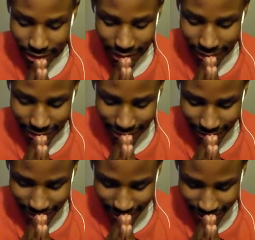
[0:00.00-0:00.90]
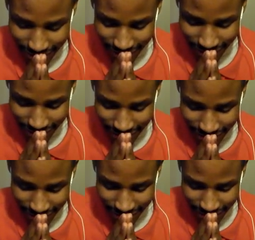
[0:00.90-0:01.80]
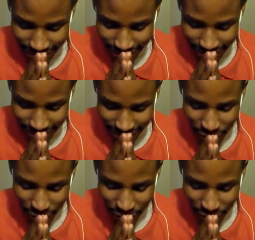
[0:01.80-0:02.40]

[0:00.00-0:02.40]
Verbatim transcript: really not and 13.